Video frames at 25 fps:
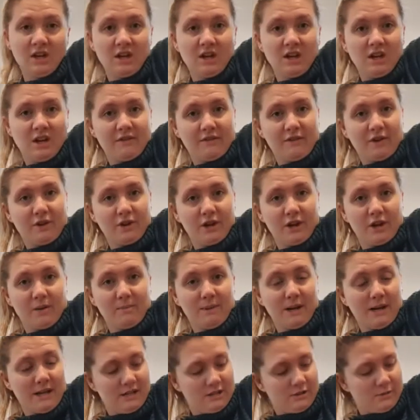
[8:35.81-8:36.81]
I've got no
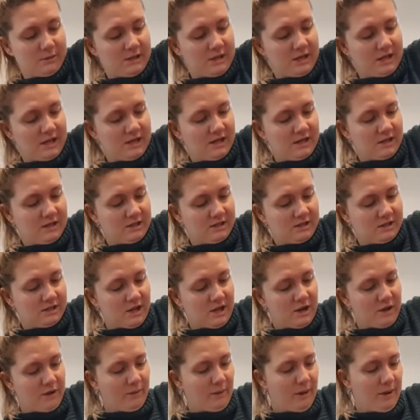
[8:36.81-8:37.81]
complaints with it,
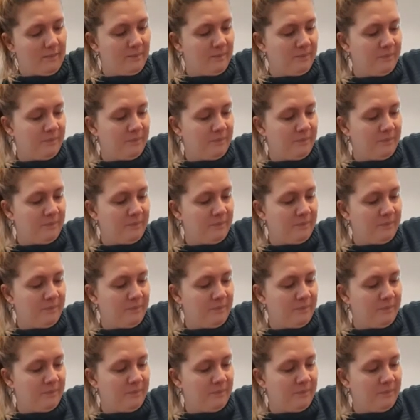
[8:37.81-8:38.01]
so